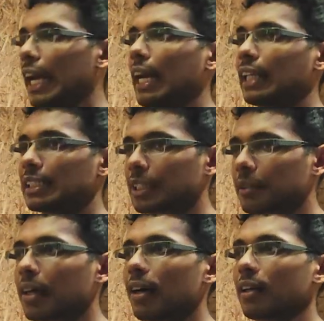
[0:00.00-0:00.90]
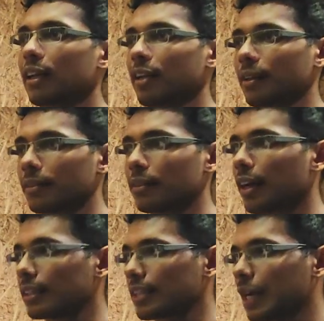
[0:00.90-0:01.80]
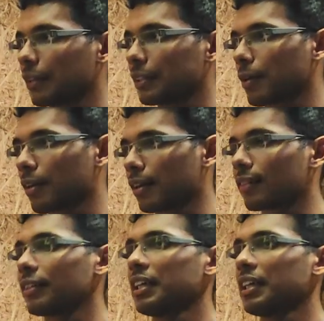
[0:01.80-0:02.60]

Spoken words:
and that's how I got into large language modeling.